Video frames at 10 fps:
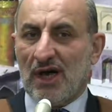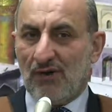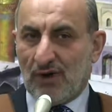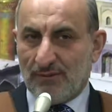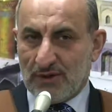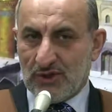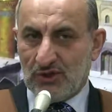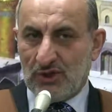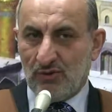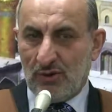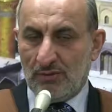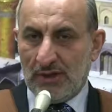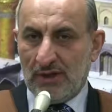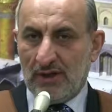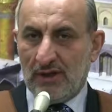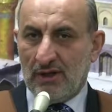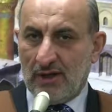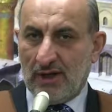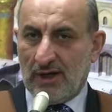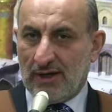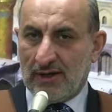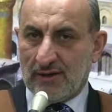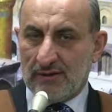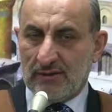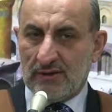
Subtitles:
our position will be higher.